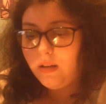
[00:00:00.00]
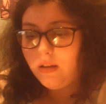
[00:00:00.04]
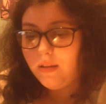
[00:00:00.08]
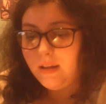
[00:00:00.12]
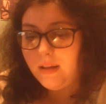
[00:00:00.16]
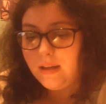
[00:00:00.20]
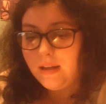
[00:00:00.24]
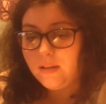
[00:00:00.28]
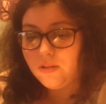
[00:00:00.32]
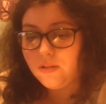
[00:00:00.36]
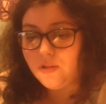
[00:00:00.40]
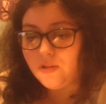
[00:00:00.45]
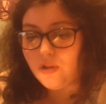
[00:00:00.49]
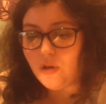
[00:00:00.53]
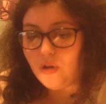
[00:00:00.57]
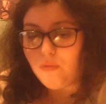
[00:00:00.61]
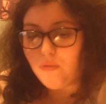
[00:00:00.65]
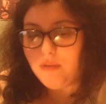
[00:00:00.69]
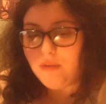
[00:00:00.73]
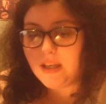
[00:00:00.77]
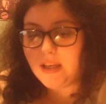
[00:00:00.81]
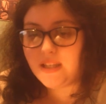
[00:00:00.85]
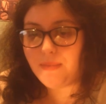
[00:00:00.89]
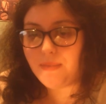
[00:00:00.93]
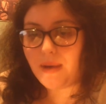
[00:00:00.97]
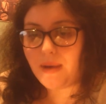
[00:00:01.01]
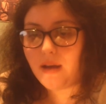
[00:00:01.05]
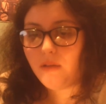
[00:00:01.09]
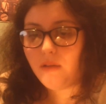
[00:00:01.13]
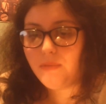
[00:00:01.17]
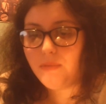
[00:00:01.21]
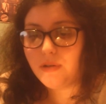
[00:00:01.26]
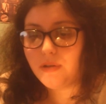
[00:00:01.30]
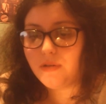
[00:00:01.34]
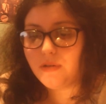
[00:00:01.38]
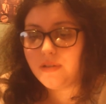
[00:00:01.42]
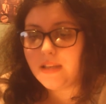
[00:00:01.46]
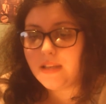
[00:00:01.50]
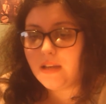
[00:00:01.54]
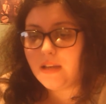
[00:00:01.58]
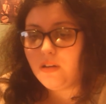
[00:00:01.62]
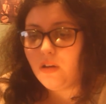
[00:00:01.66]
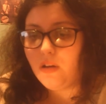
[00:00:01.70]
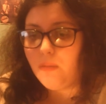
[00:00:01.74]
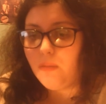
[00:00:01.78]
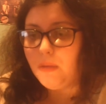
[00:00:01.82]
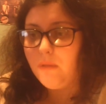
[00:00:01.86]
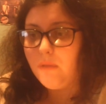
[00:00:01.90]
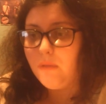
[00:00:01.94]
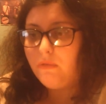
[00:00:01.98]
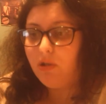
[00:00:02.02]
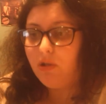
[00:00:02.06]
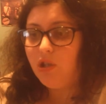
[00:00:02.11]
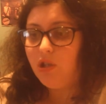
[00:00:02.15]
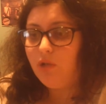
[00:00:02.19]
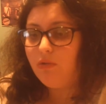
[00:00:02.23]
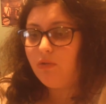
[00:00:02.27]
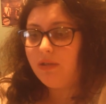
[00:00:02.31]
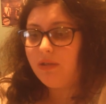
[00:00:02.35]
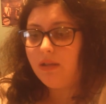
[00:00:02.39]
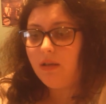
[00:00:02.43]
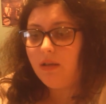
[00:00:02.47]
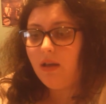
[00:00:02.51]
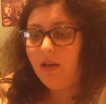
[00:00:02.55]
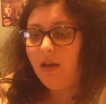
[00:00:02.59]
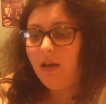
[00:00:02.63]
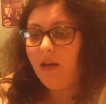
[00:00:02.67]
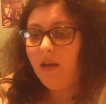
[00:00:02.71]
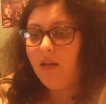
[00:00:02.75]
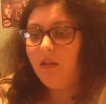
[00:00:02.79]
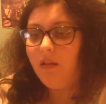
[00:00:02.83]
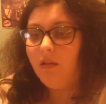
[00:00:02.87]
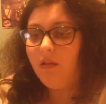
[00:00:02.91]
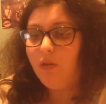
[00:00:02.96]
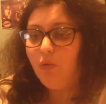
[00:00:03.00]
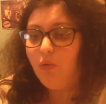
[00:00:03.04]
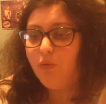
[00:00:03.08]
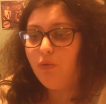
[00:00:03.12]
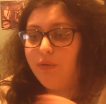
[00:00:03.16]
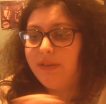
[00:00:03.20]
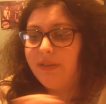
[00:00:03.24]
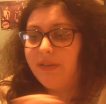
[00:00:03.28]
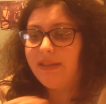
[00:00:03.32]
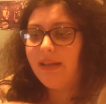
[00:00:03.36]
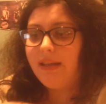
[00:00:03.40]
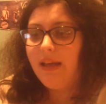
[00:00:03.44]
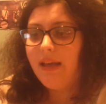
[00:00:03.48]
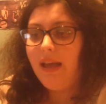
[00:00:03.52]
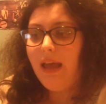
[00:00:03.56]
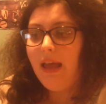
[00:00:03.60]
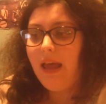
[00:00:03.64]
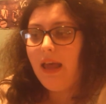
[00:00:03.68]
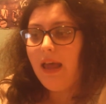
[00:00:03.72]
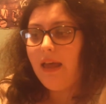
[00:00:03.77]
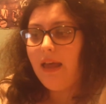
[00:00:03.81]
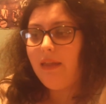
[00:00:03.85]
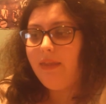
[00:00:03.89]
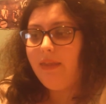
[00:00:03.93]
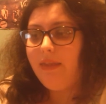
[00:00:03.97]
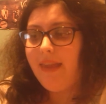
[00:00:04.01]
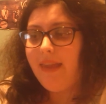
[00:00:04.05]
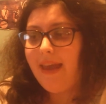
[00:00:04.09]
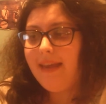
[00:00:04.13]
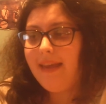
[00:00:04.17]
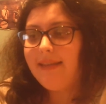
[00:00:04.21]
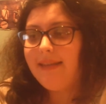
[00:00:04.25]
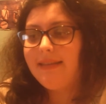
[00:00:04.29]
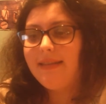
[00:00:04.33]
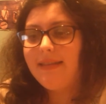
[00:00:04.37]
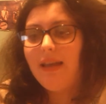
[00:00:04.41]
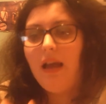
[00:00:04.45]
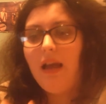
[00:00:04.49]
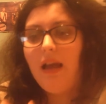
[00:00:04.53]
like so weird about because like normally I would lose this,